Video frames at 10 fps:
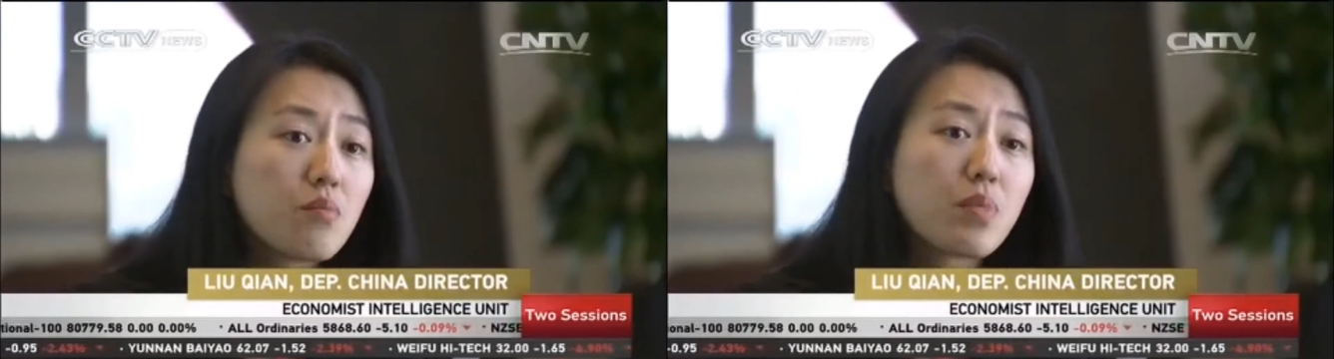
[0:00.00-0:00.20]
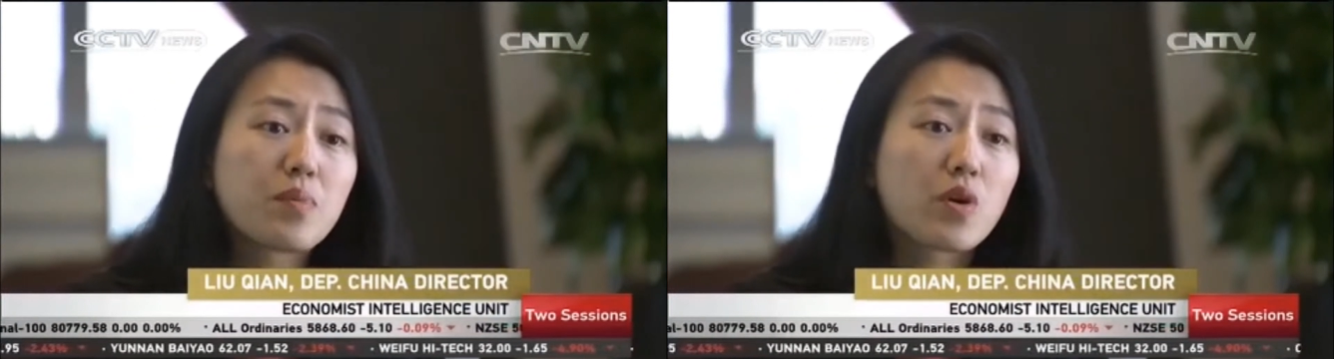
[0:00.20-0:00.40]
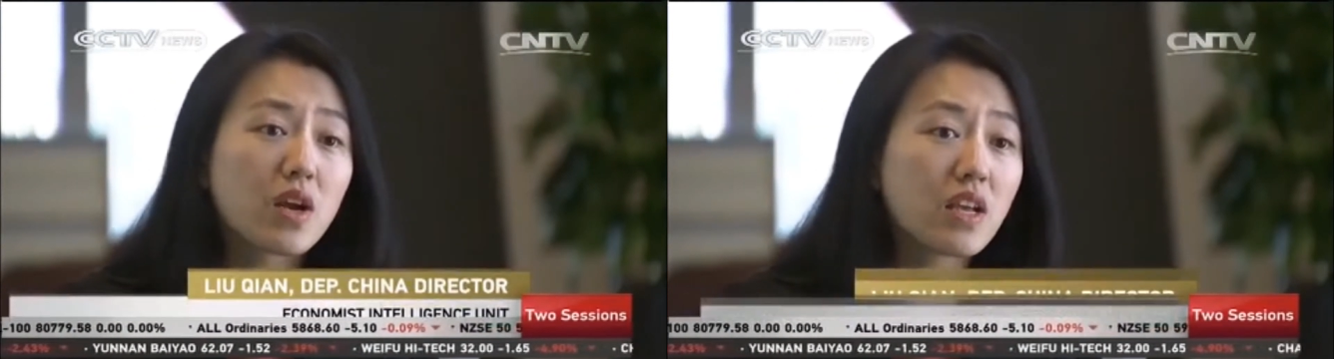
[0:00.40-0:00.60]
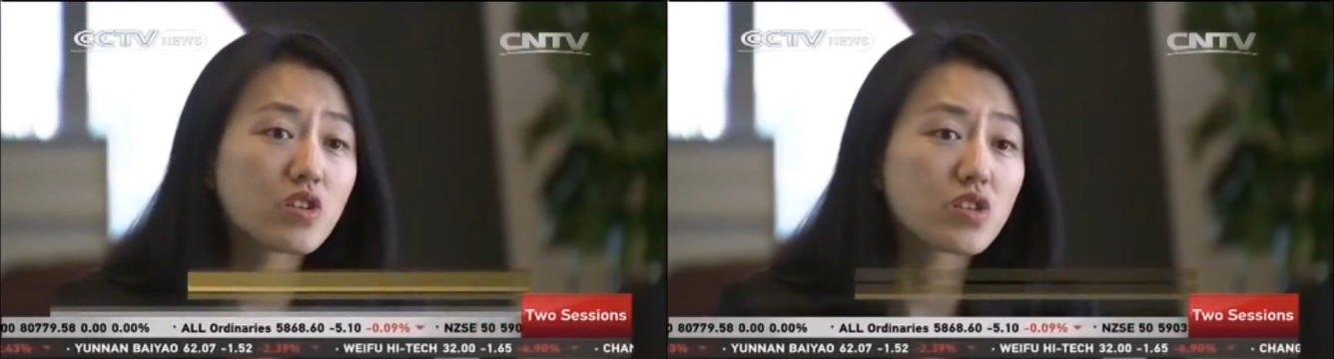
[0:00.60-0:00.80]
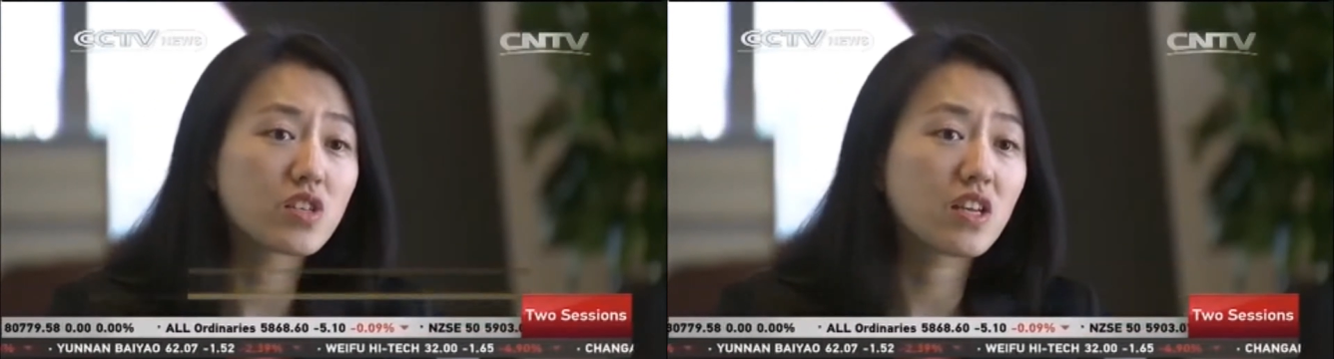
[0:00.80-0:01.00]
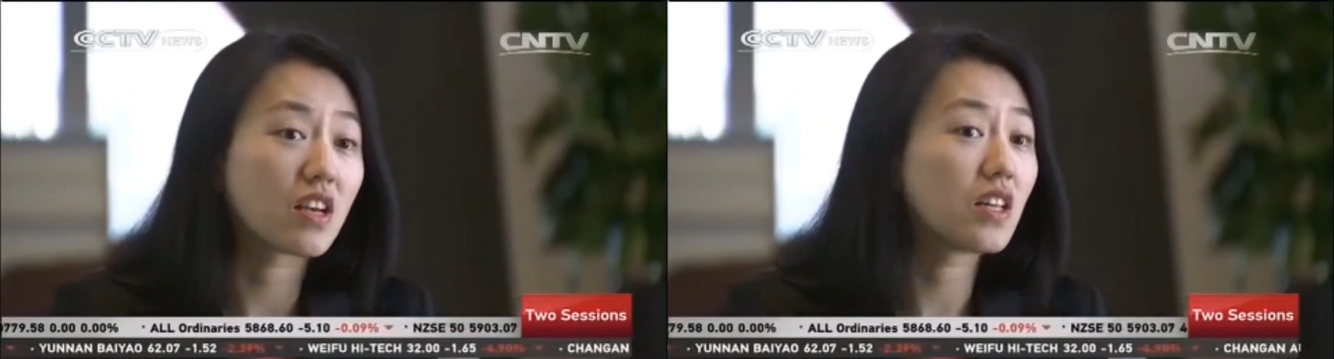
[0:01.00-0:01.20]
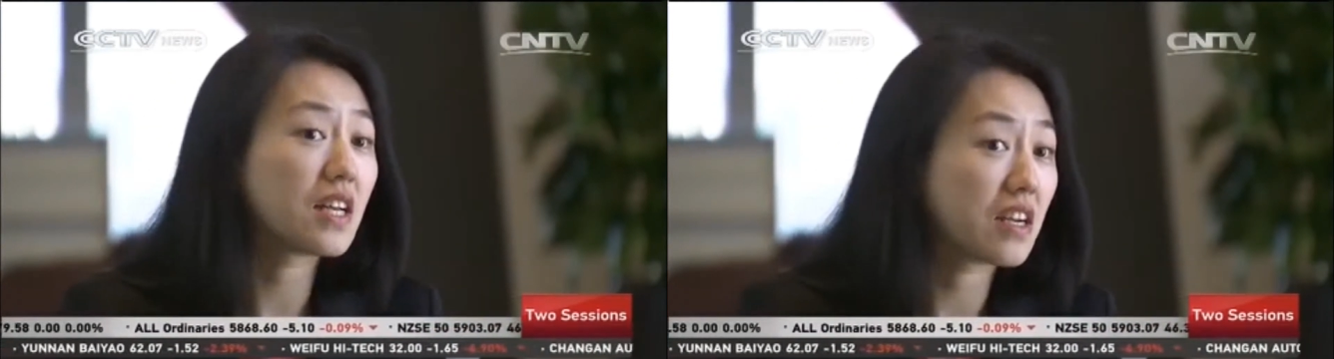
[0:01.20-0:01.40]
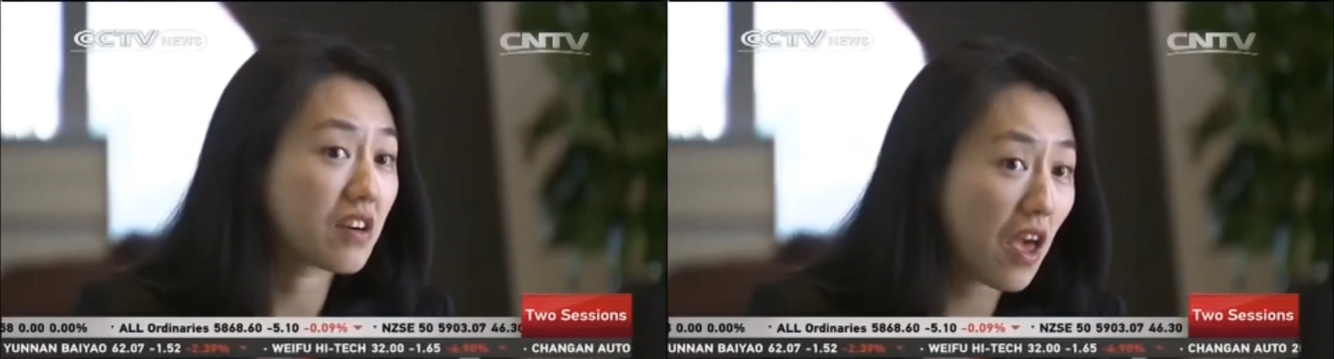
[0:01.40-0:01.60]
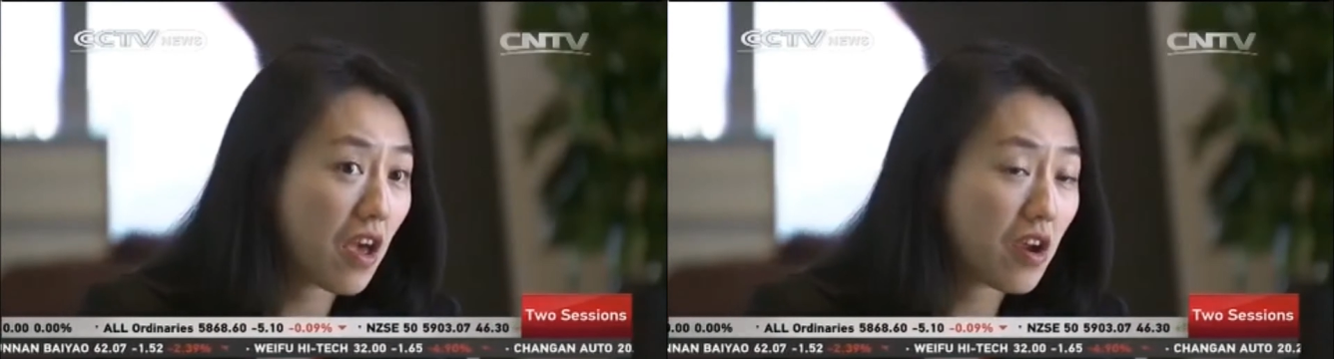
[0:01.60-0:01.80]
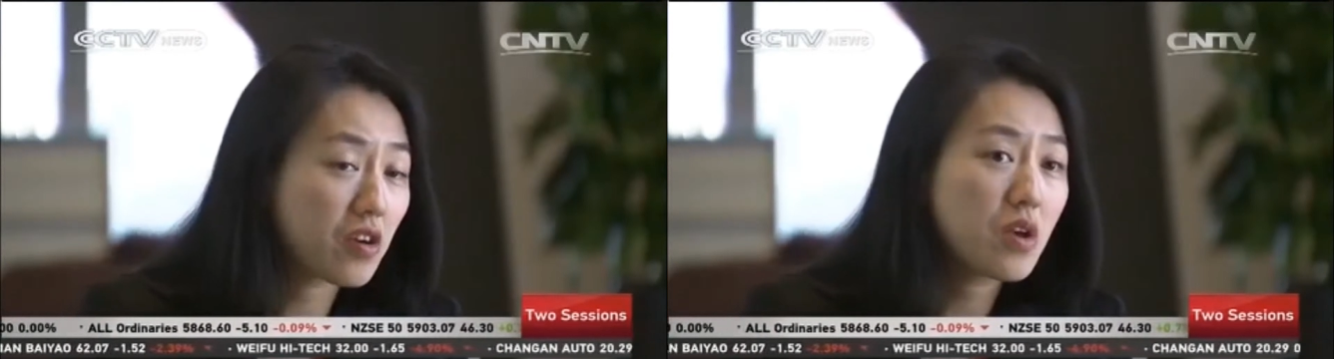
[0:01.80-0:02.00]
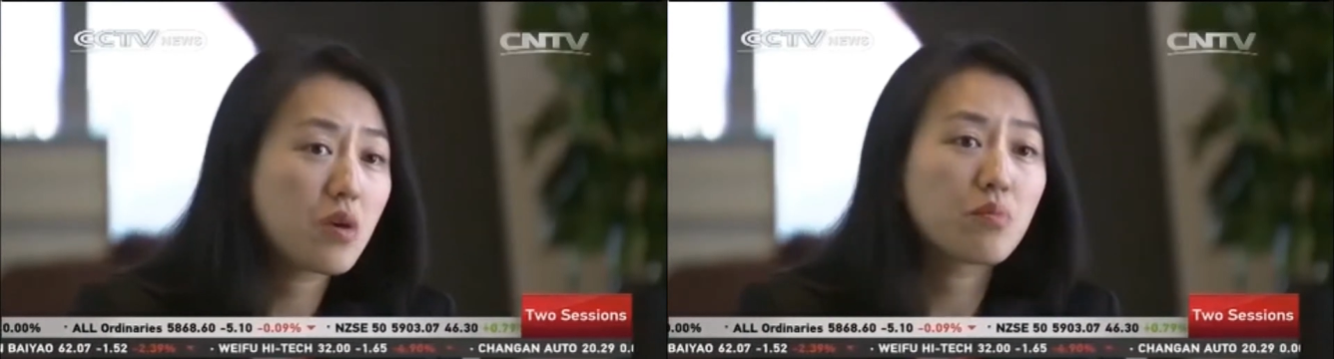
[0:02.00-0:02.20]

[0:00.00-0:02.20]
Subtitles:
people are interested in cleaner air,